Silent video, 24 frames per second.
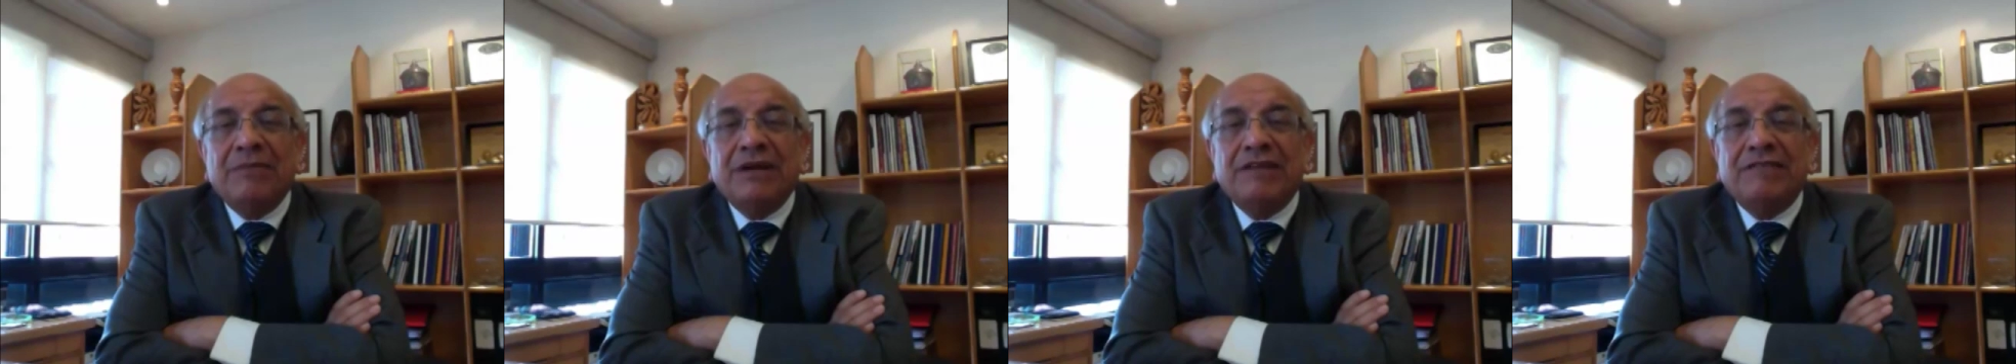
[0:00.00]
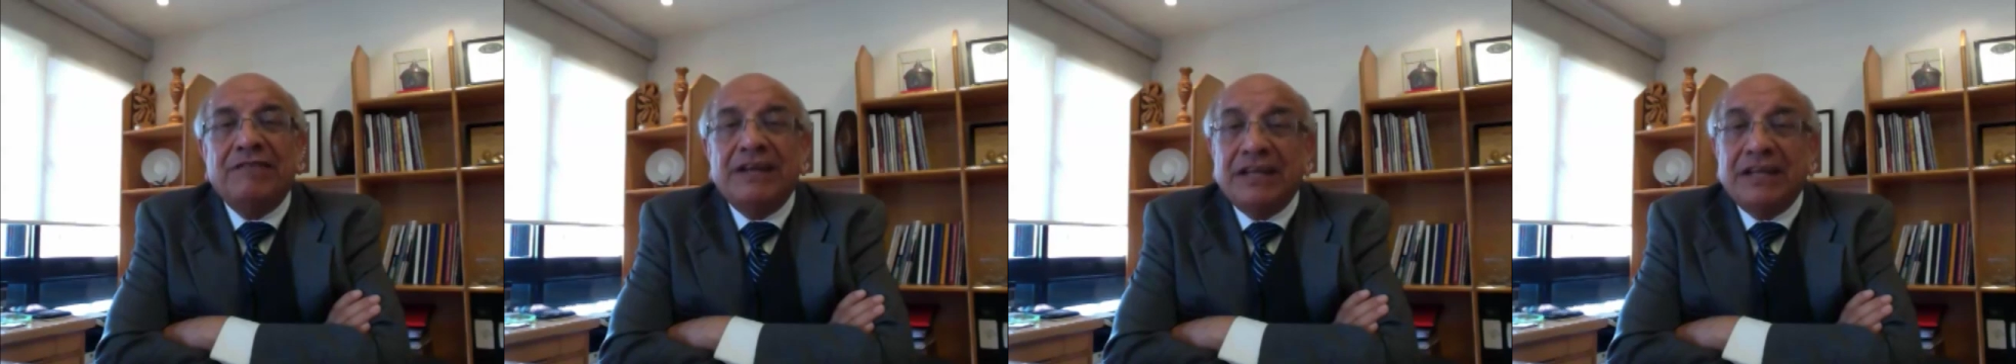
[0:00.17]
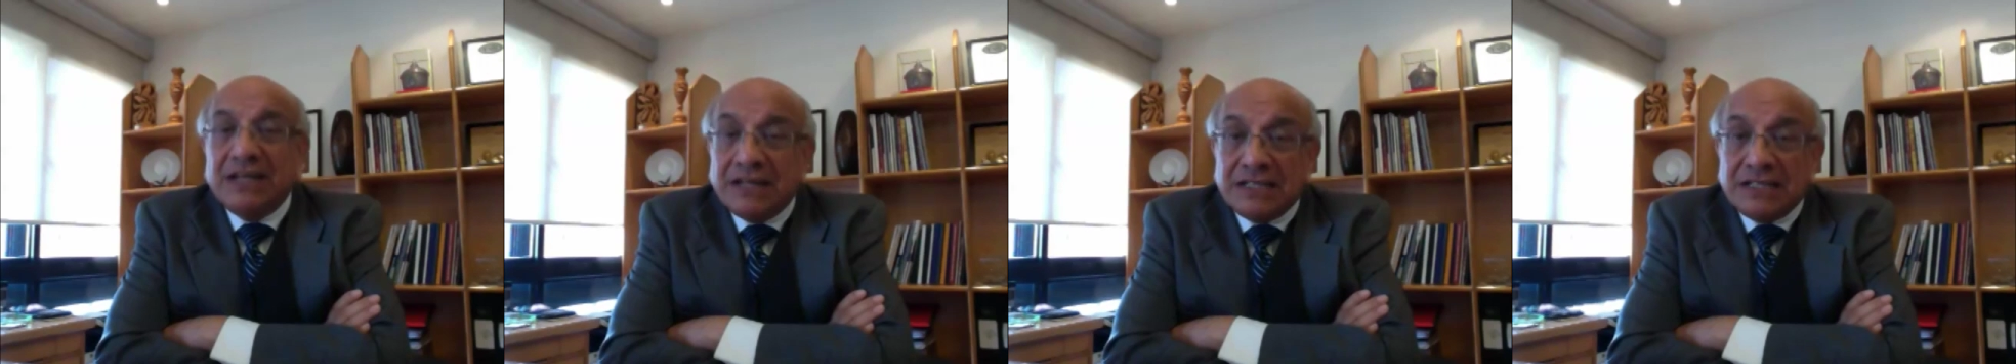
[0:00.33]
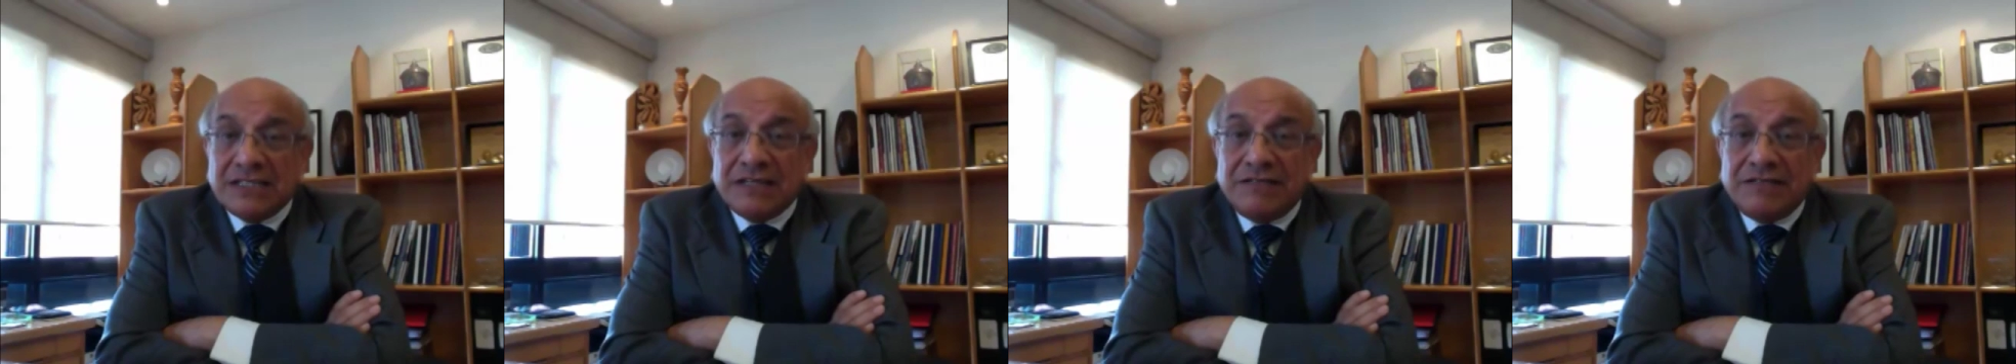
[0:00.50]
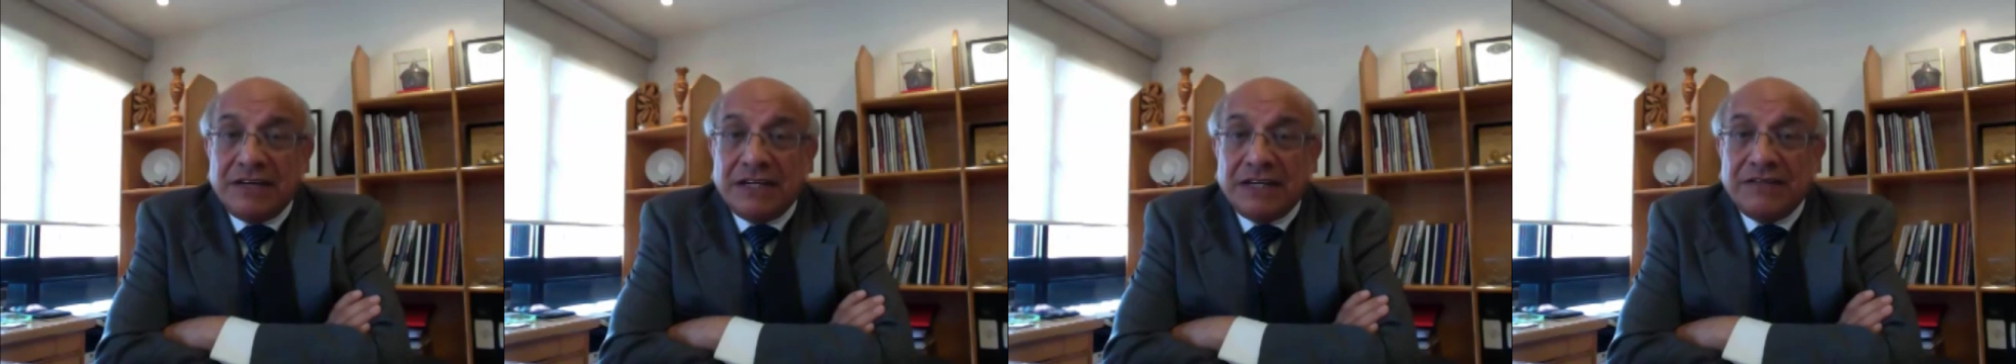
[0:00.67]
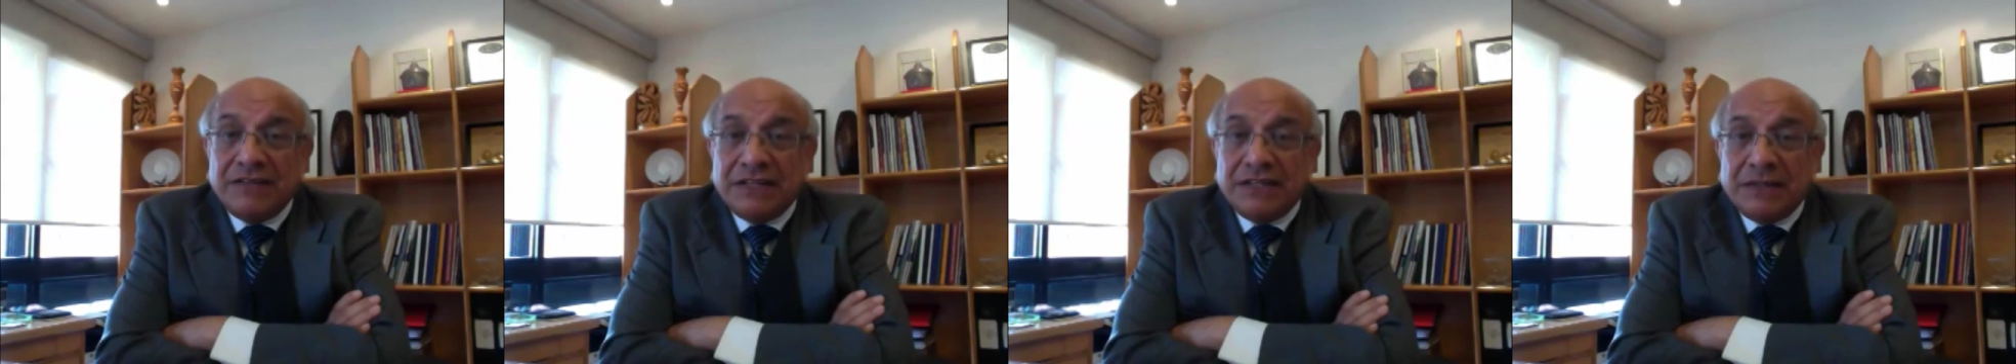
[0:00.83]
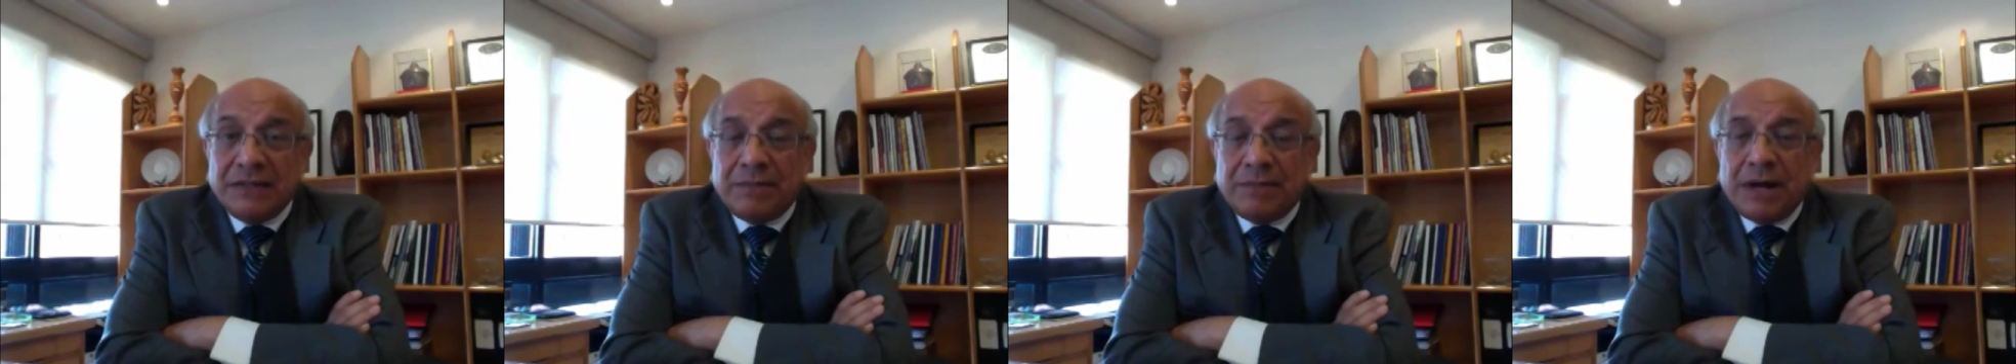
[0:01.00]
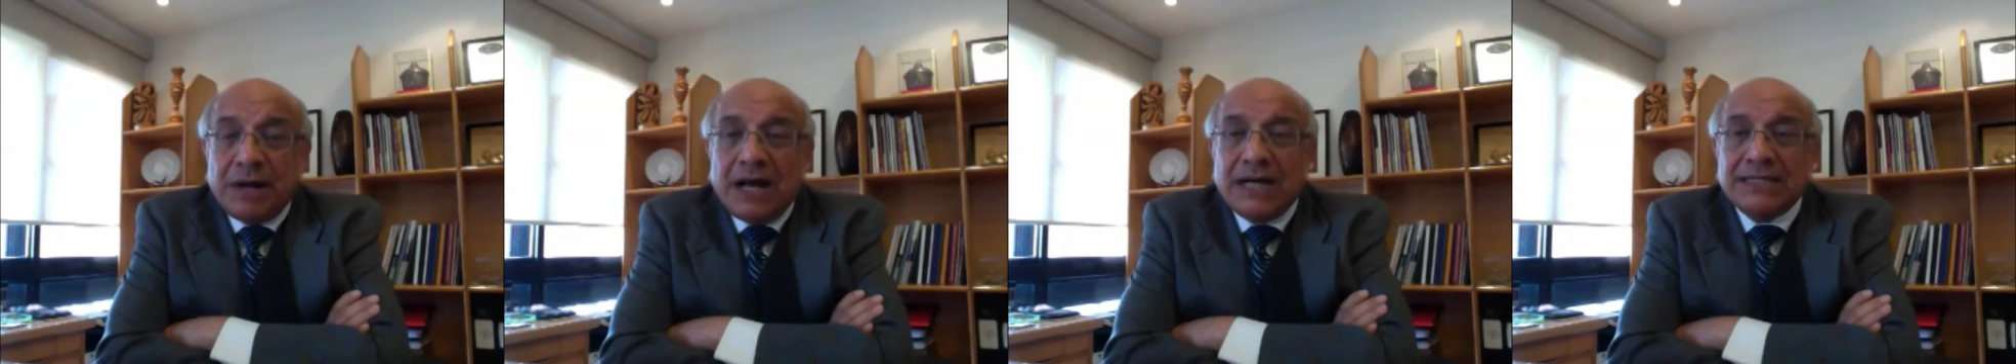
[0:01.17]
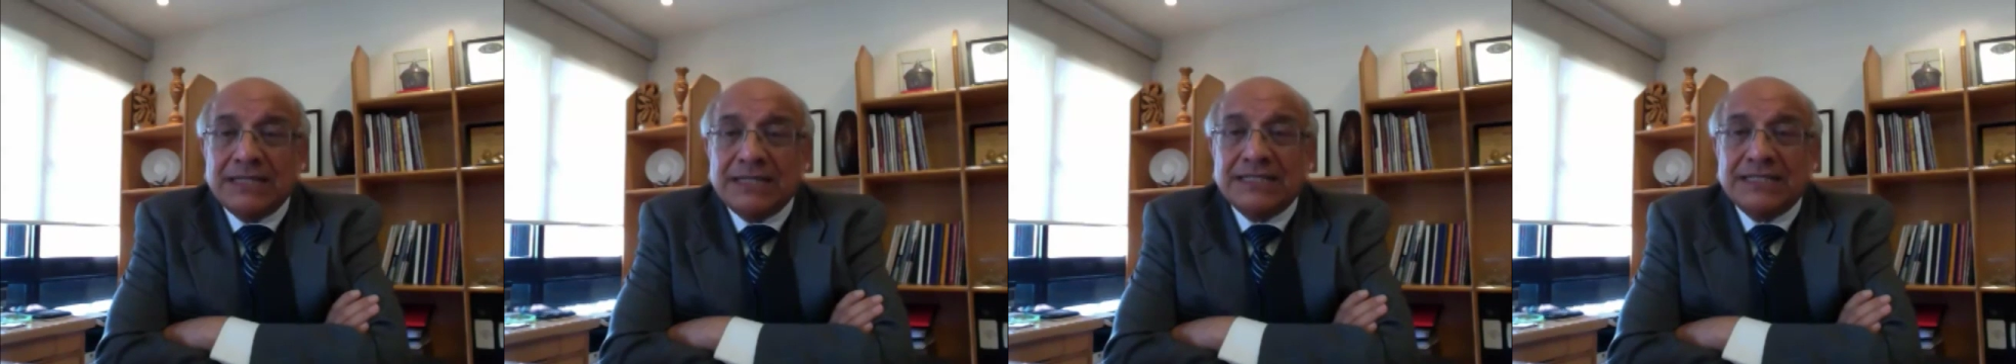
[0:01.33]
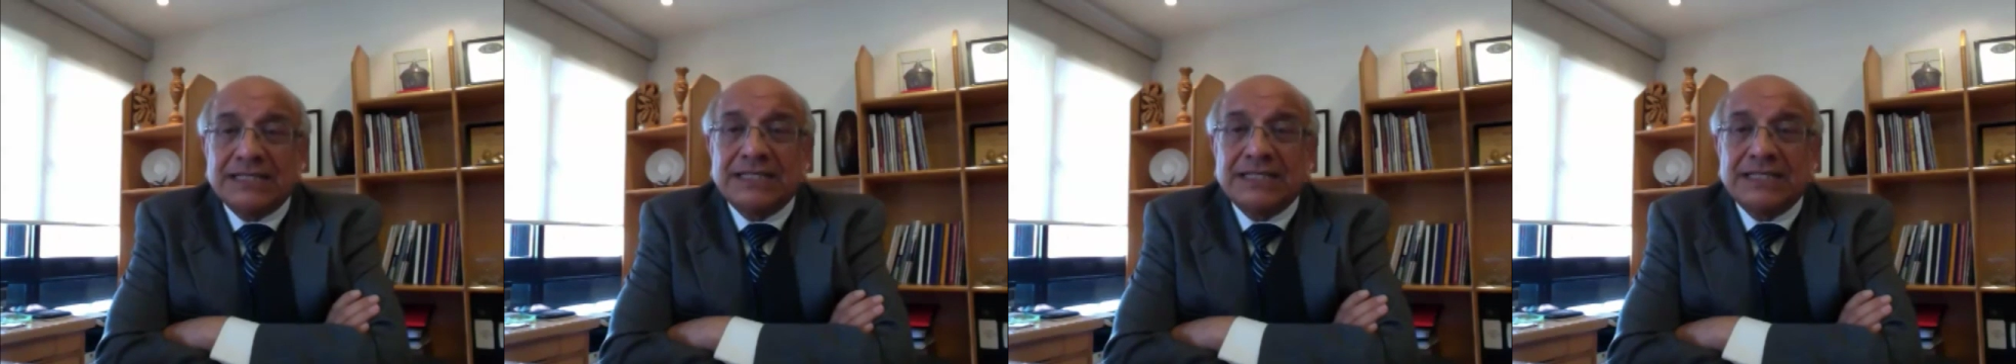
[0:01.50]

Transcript: They have been very conservative